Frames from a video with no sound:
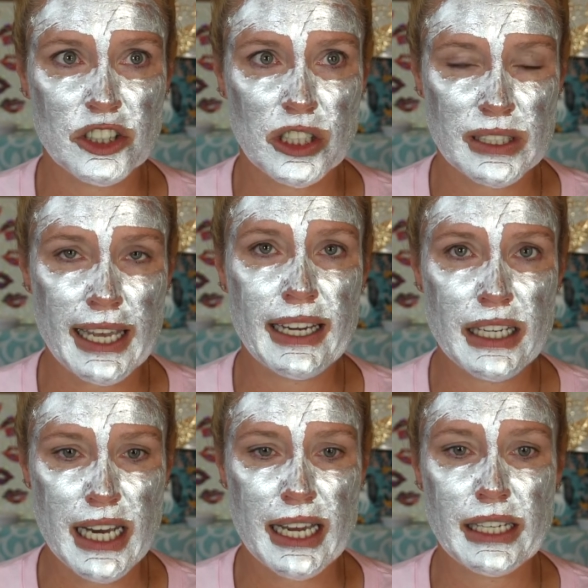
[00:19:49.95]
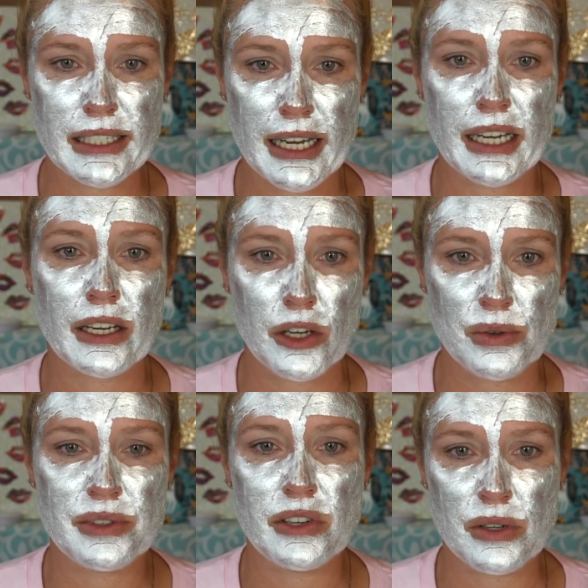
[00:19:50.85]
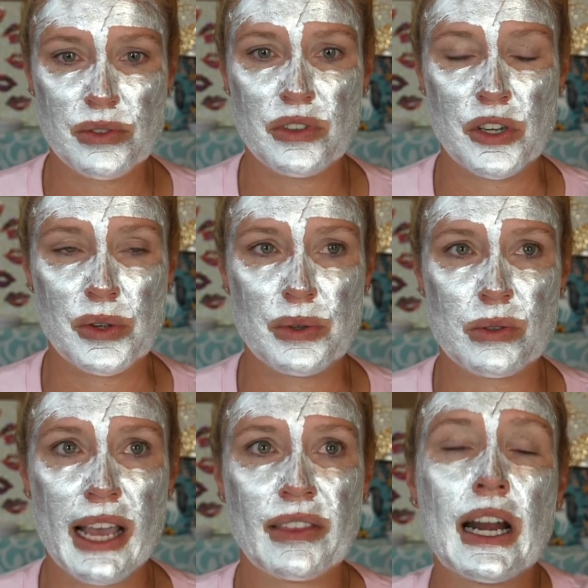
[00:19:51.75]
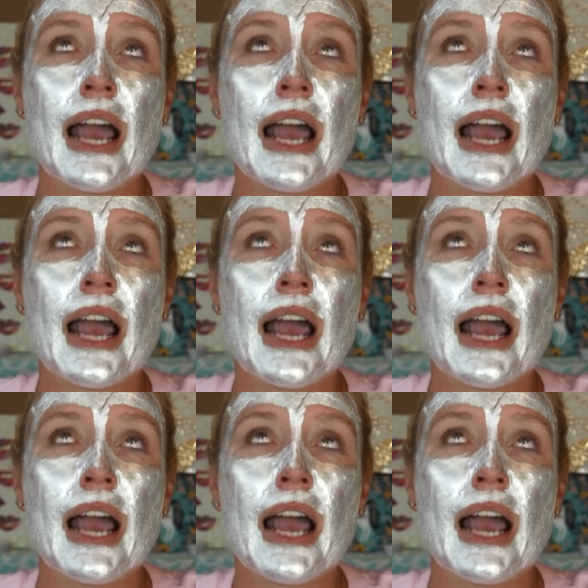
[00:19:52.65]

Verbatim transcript: She'll take and take and take and use and use and use and then